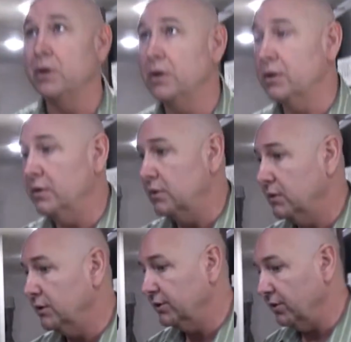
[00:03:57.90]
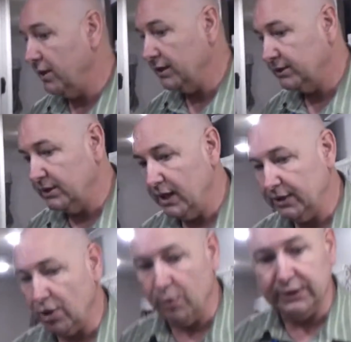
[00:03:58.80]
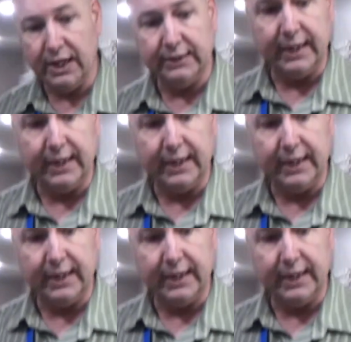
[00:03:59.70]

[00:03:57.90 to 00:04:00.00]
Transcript: Mm -hmm. So that's that's always nice